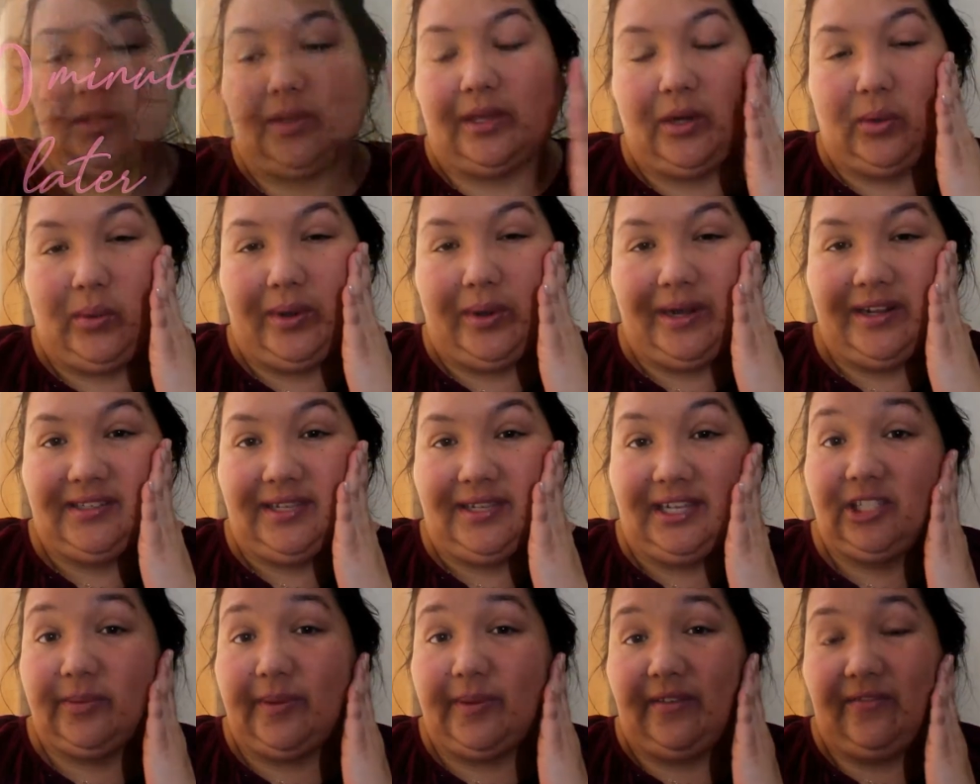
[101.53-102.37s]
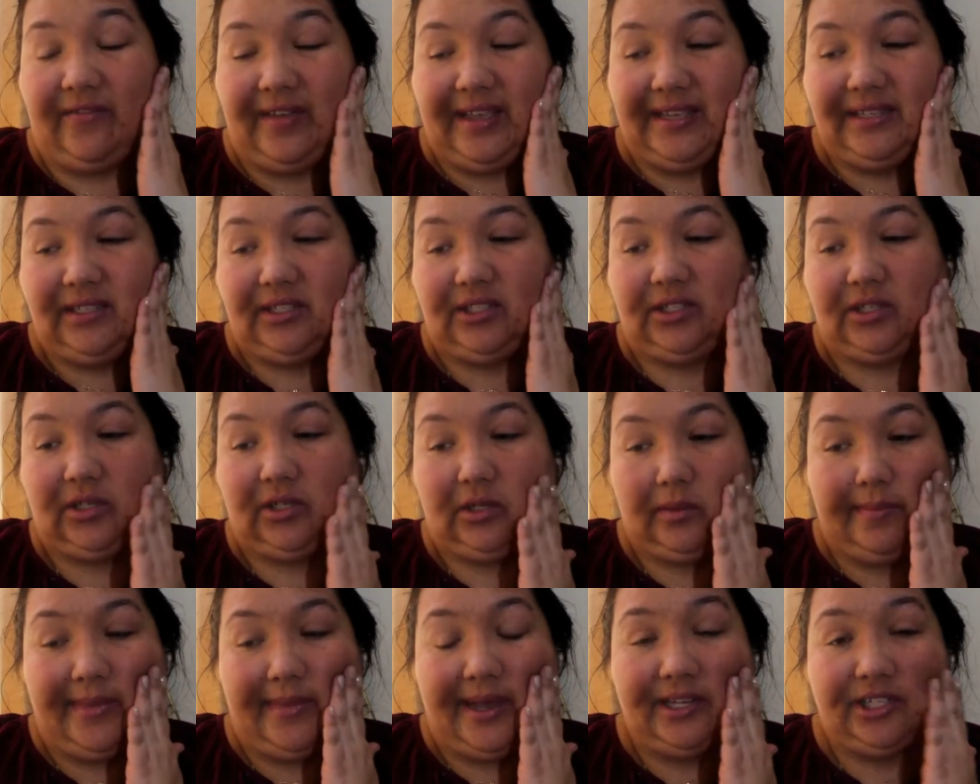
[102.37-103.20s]
So I don't want to touch my face
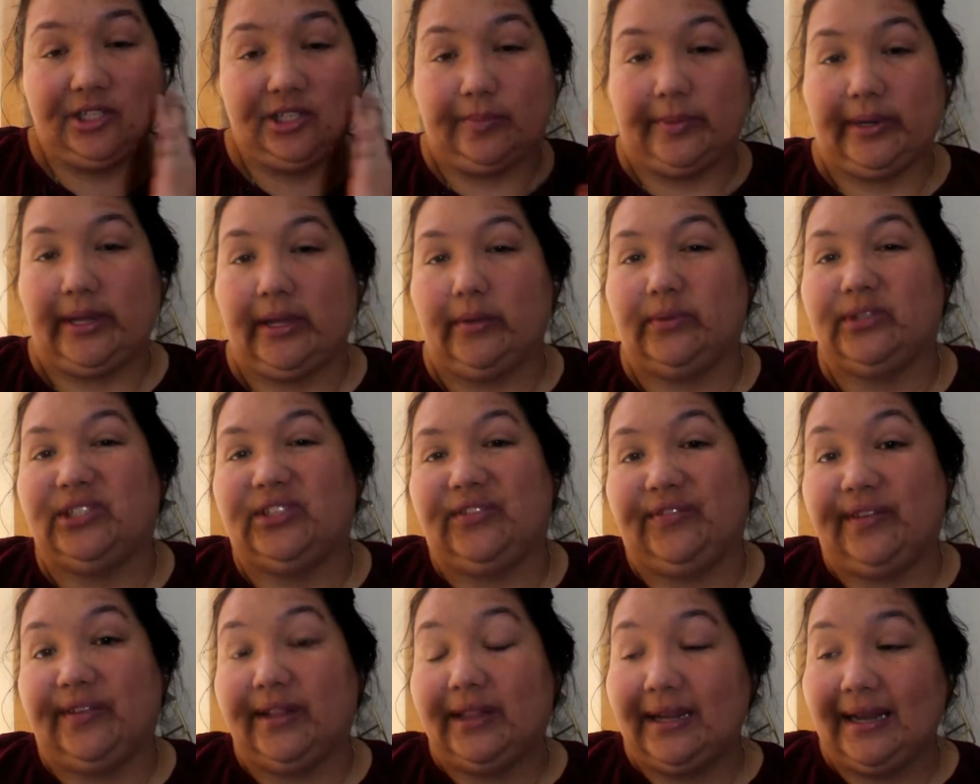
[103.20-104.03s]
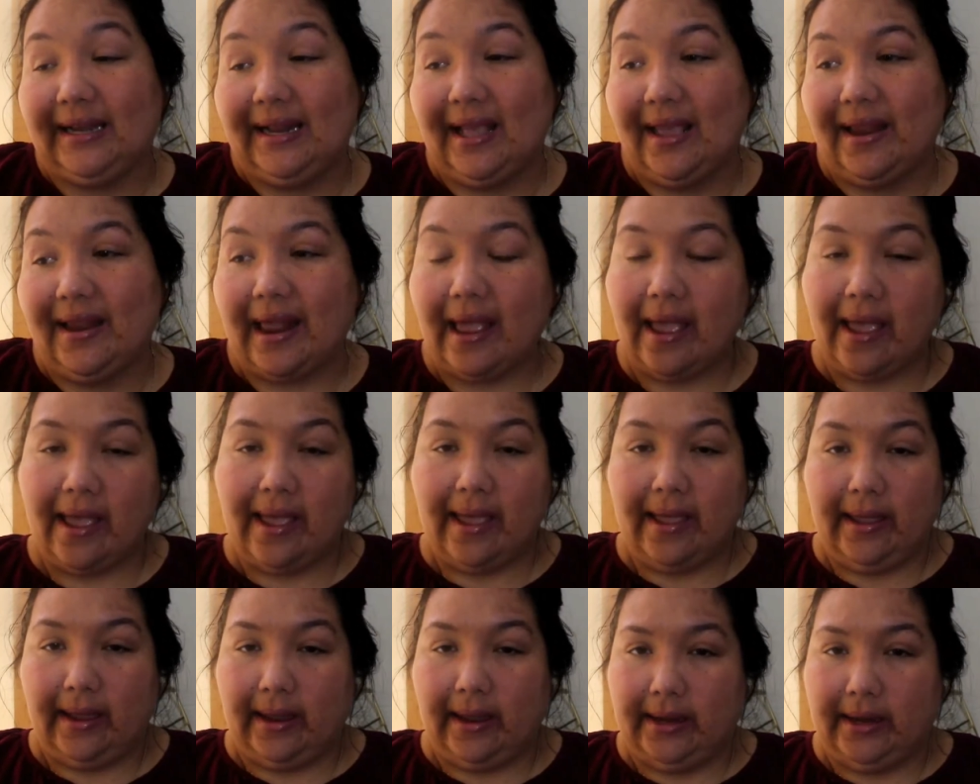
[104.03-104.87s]
too much, but I was feeling it
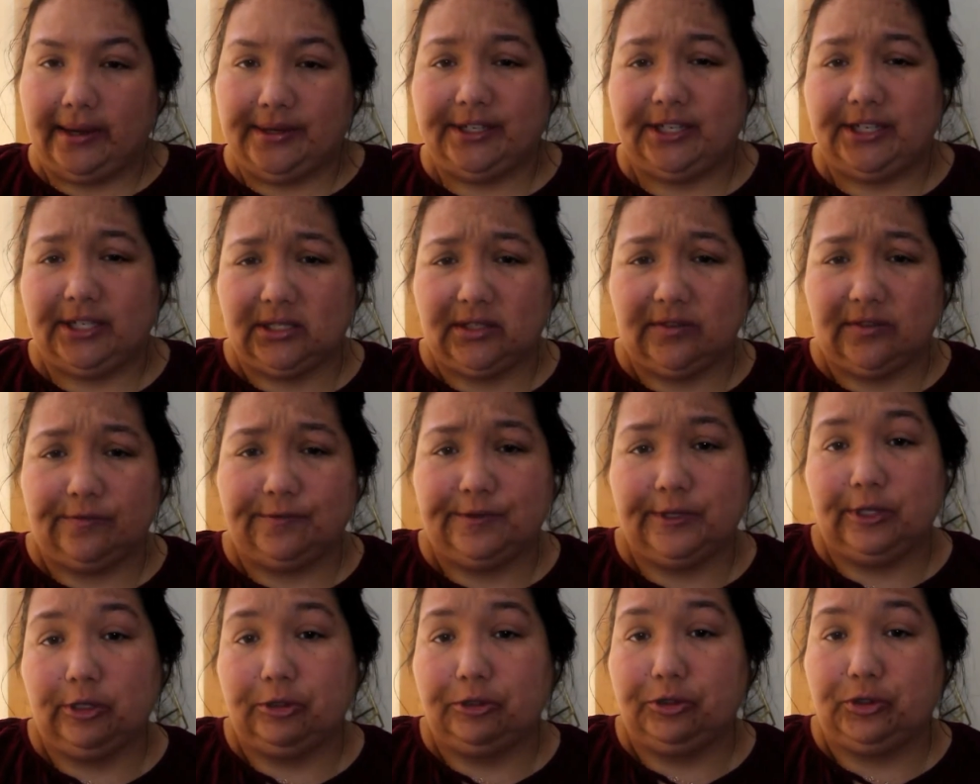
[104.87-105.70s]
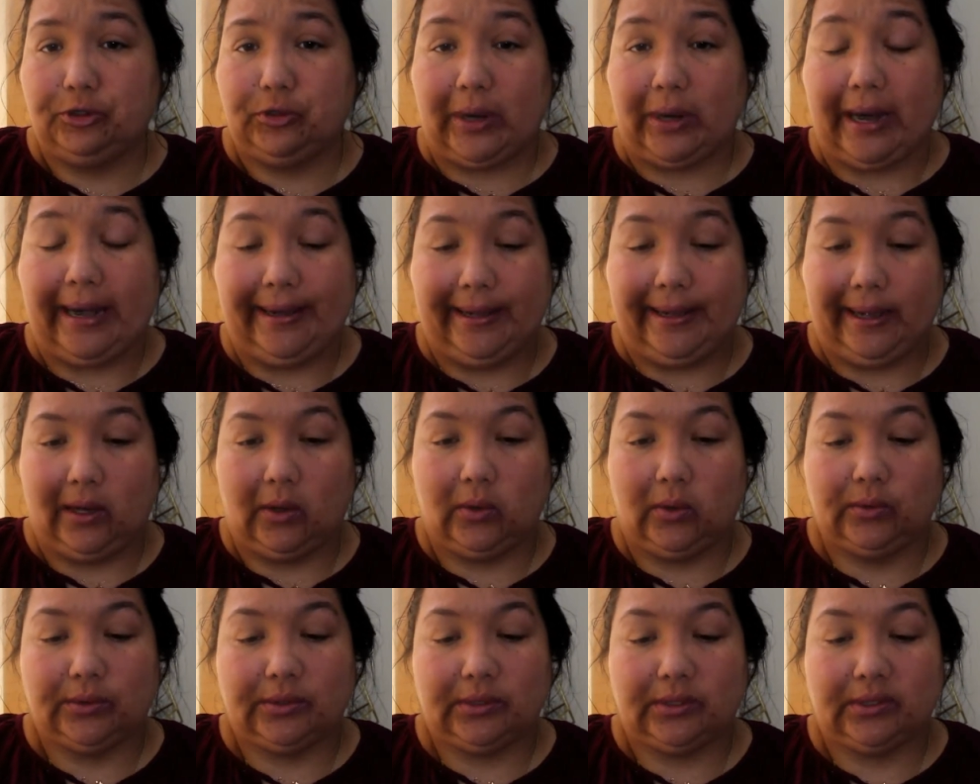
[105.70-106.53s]
and it doesn't feel dried
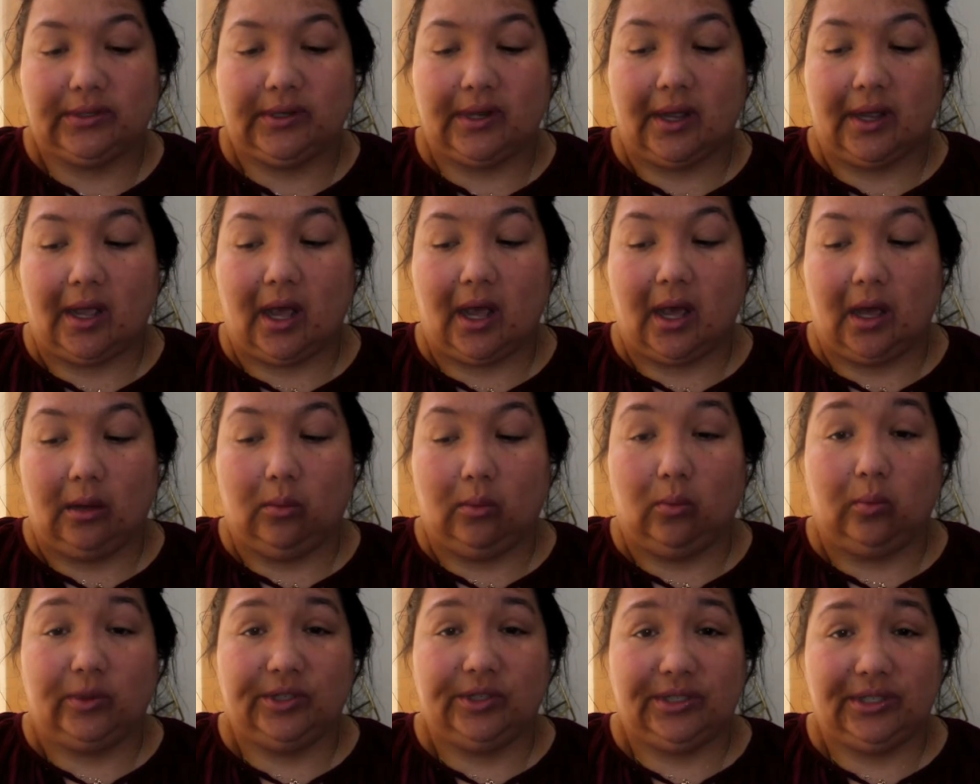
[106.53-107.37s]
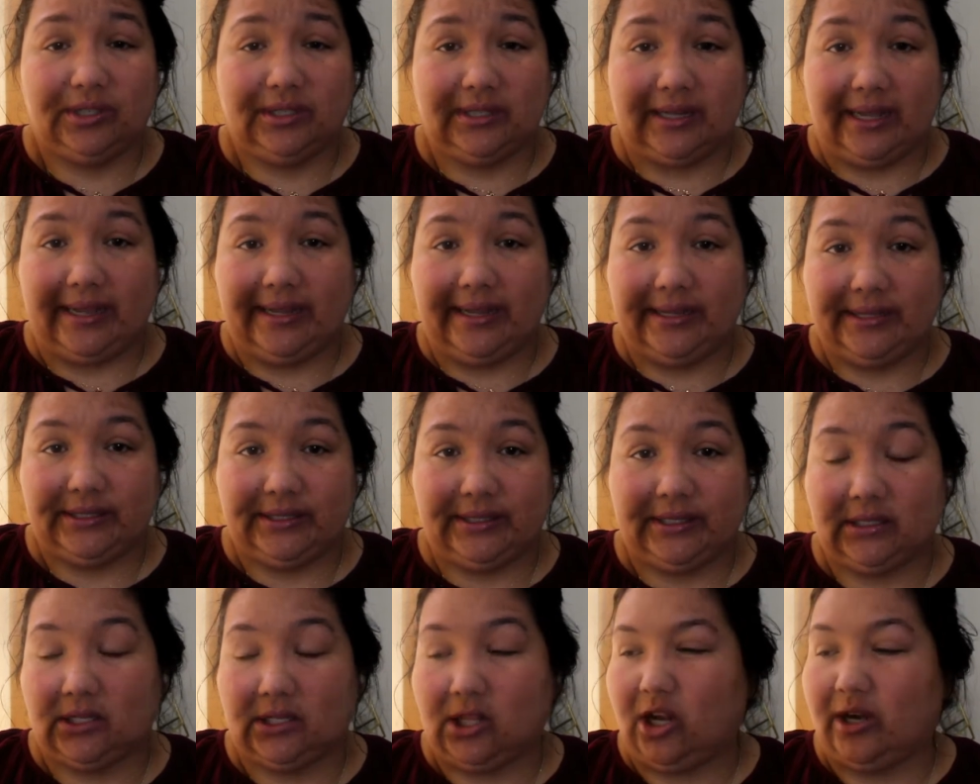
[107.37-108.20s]
out, which is
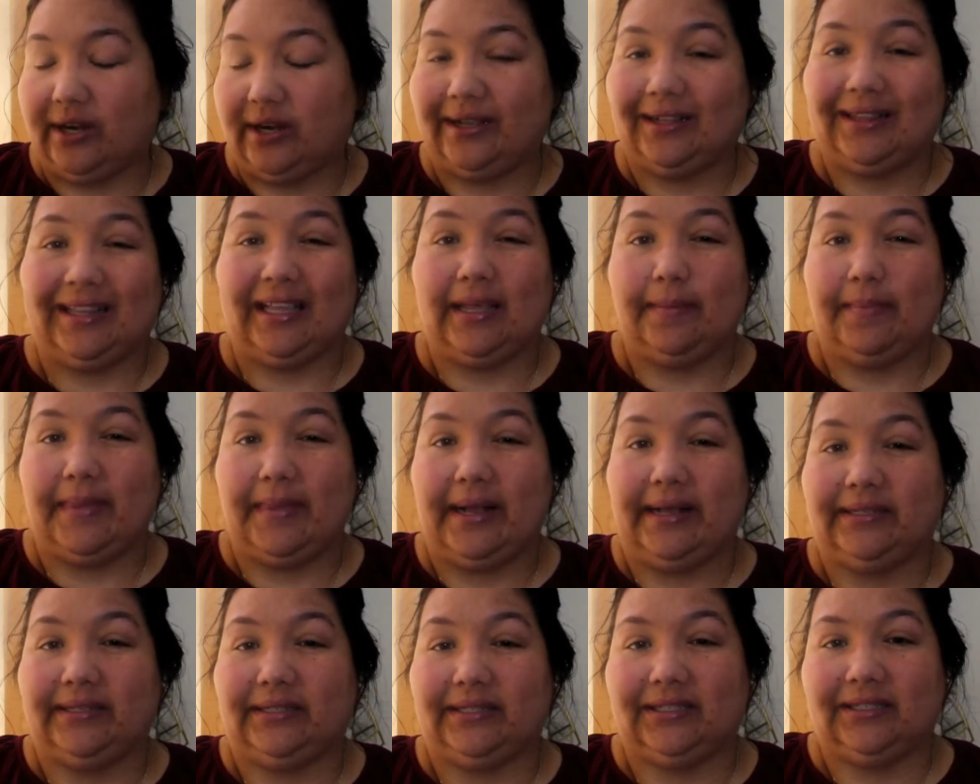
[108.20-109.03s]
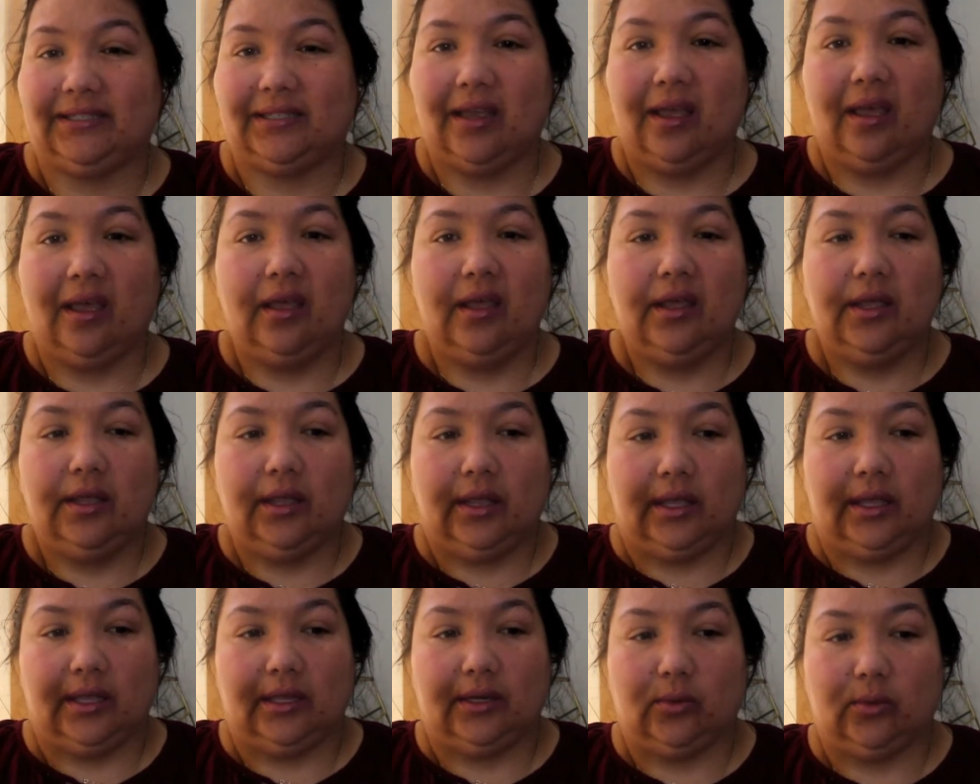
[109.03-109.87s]
nice because a lot of clay masks
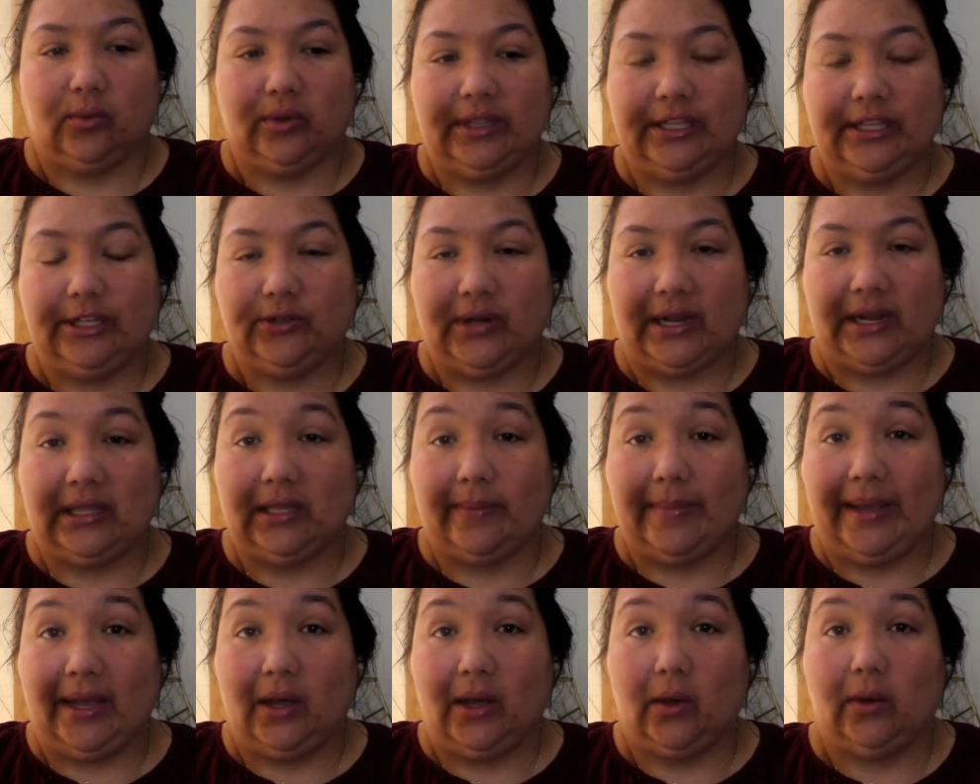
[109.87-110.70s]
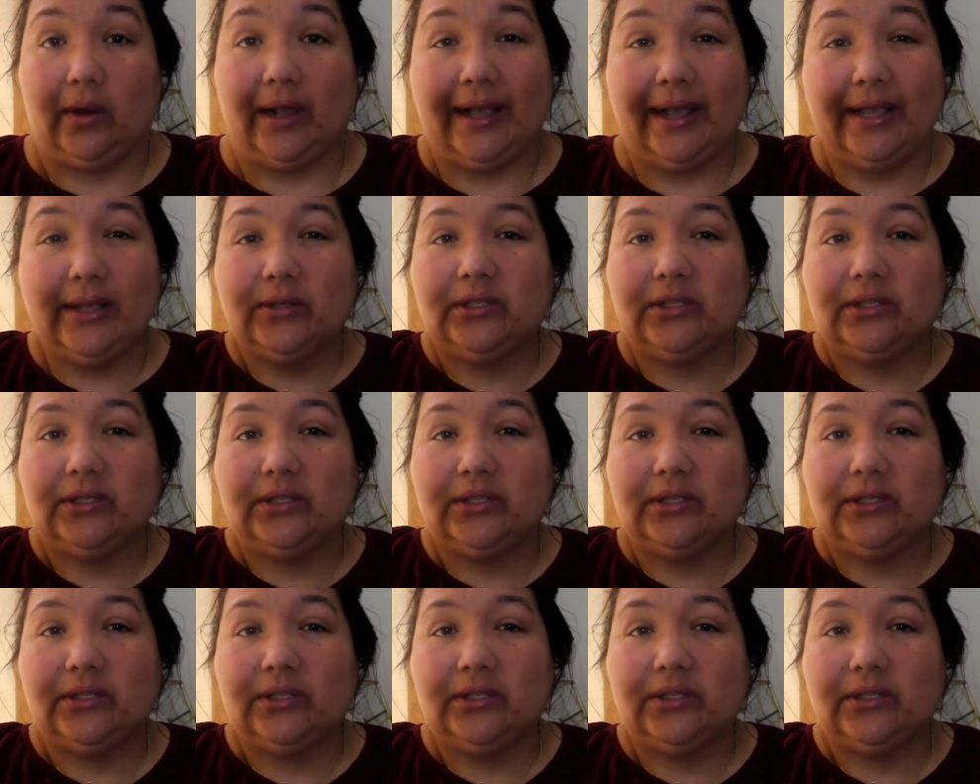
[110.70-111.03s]
can really dry them out.